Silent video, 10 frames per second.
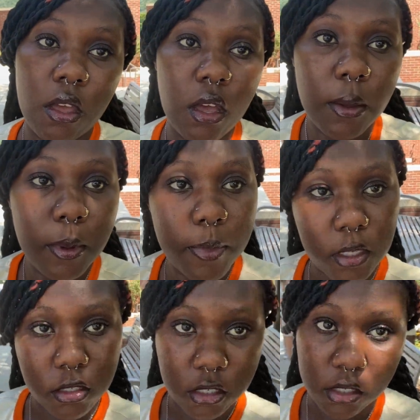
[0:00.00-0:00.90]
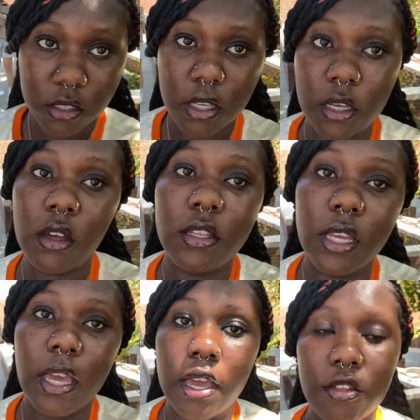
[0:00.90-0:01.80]
I'm about to get on
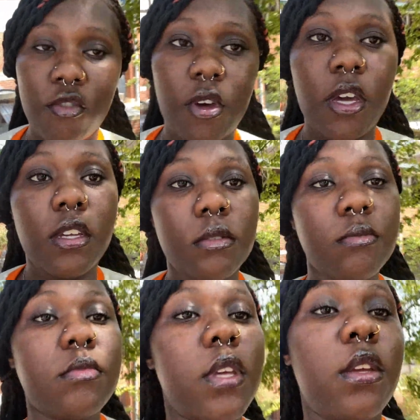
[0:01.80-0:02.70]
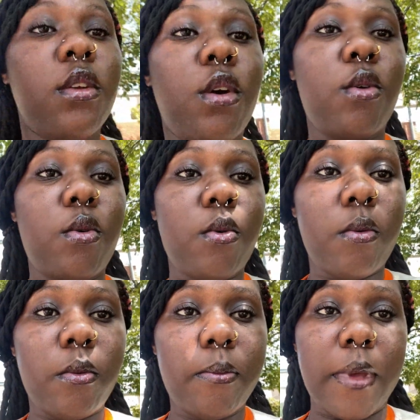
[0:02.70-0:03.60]
the cat tram and go
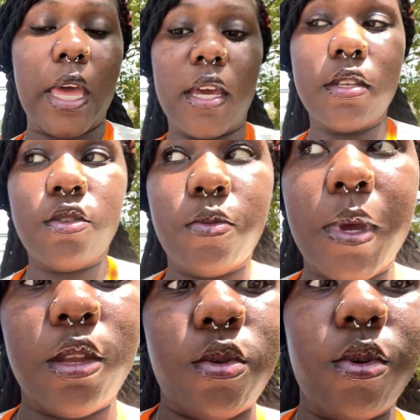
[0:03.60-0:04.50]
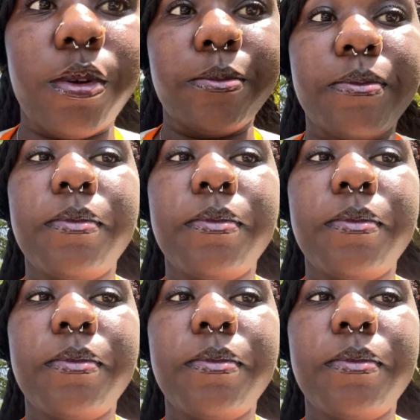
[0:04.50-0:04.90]
back to my dorm.